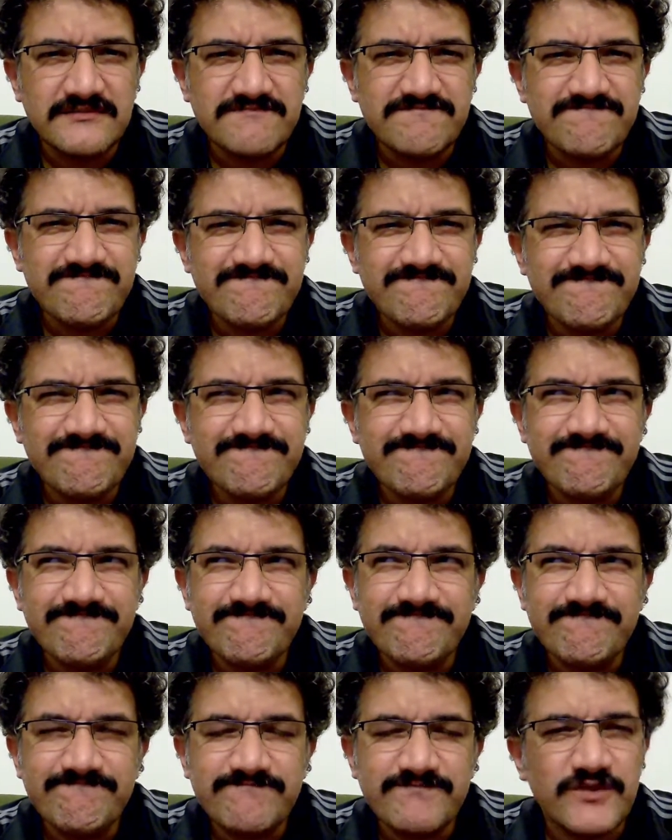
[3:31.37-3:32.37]

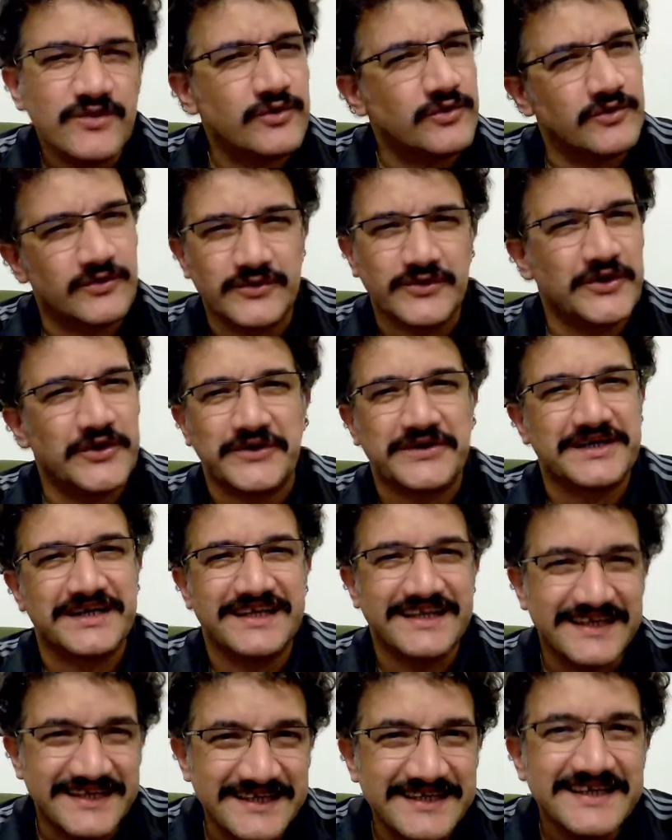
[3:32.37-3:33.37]
No, not really.
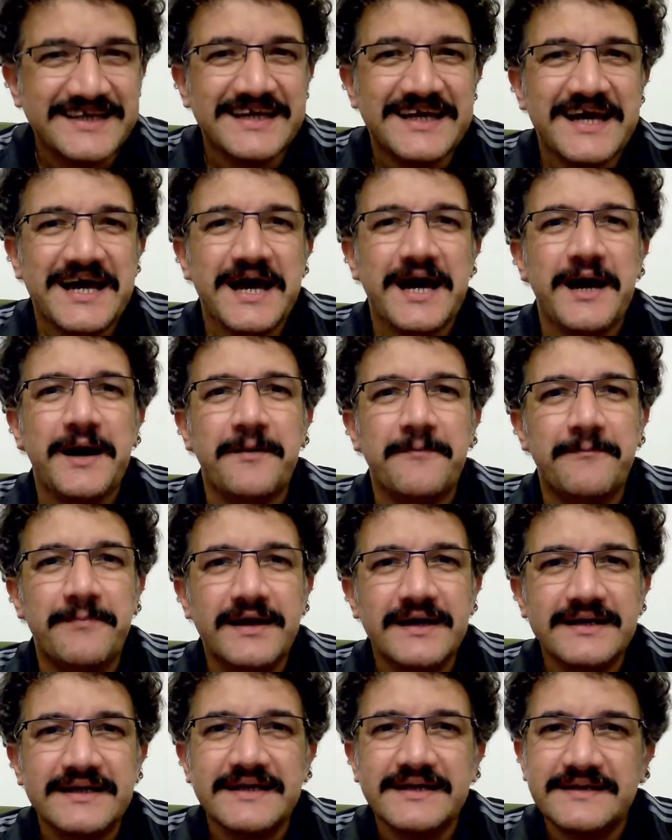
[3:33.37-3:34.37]
But
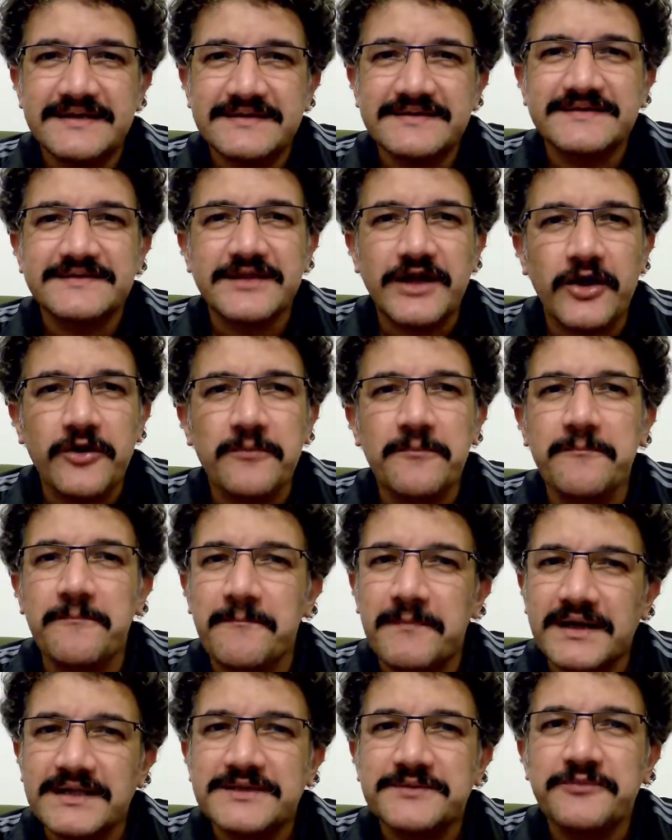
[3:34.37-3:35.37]
it is now
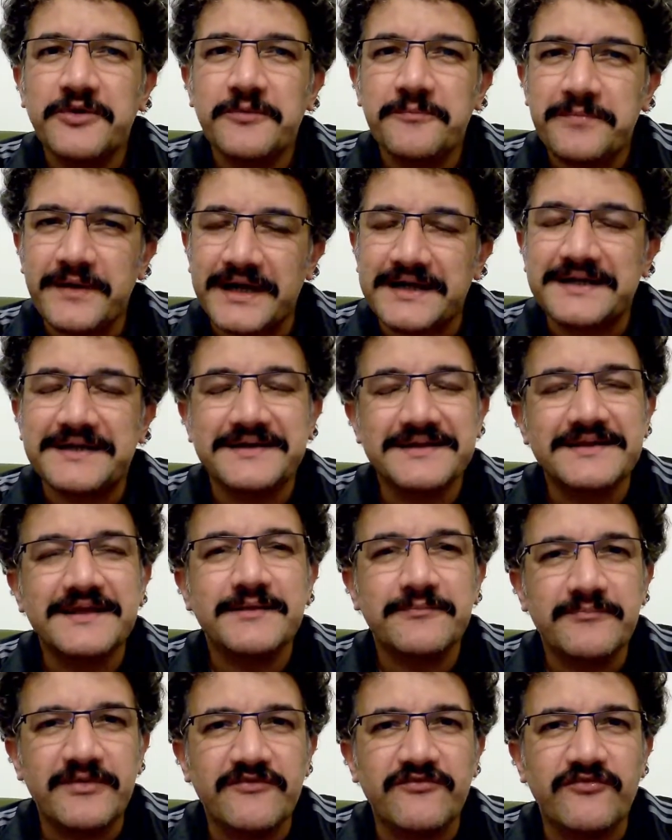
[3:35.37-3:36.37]
much more practical than
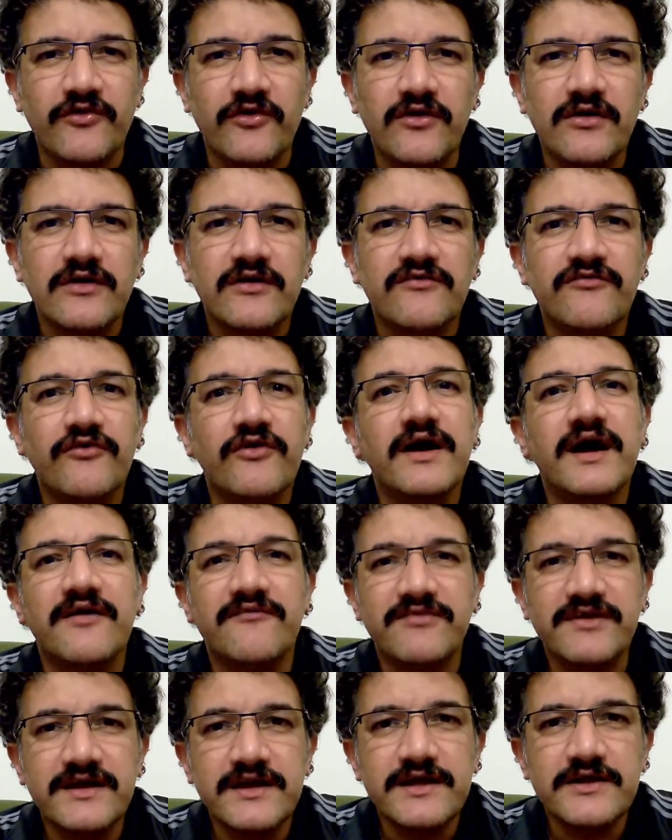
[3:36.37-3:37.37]
before for
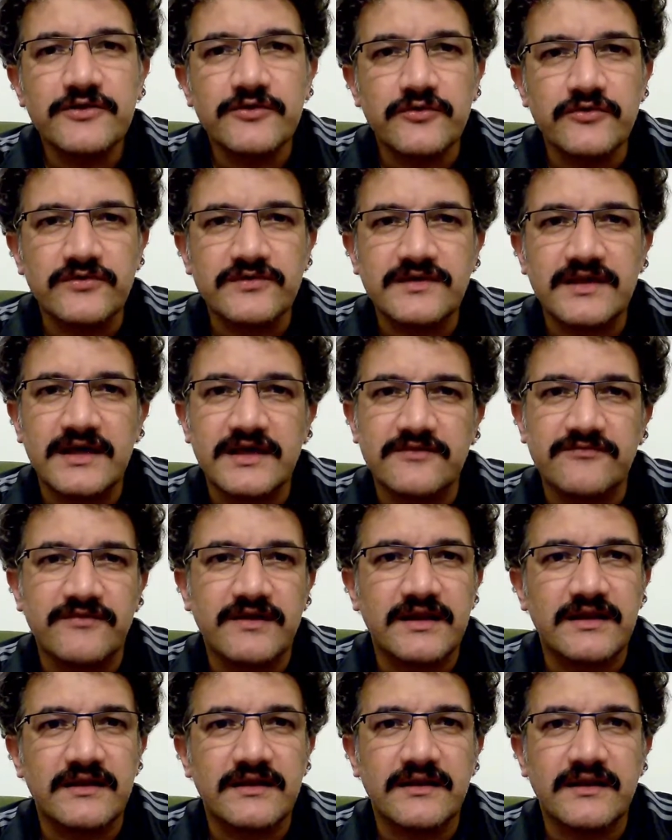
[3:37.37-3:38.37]
everyday use as
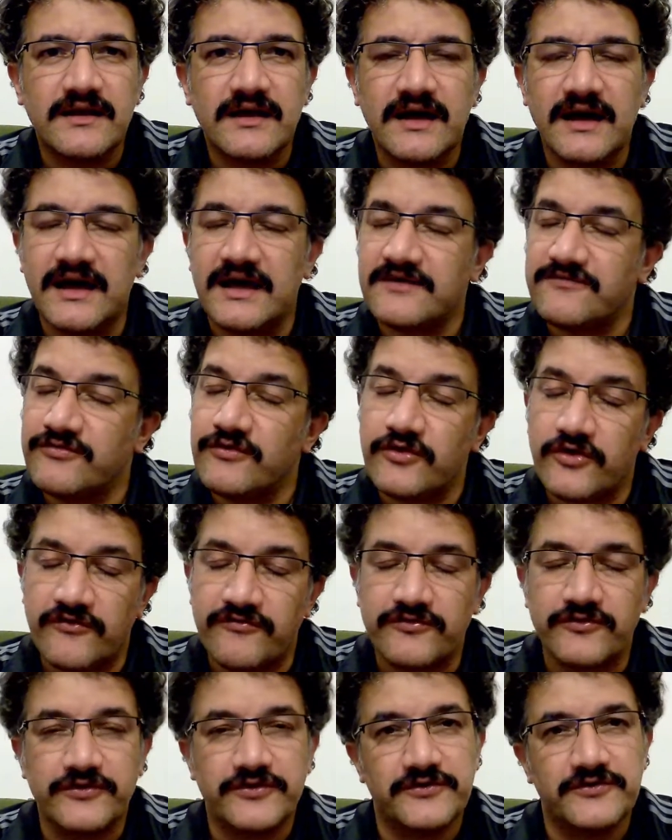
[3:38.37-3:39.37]
well as for off-road
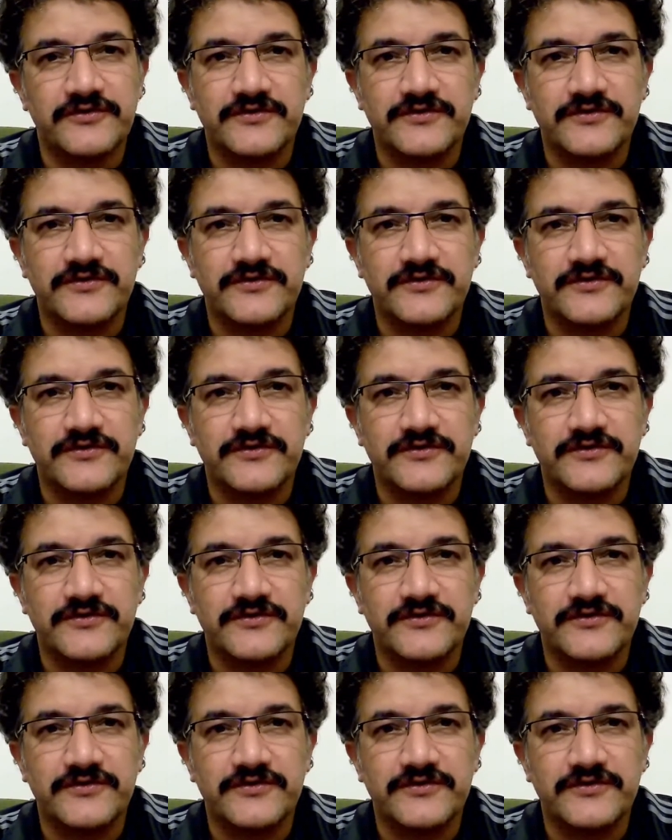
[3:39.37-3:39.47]
use.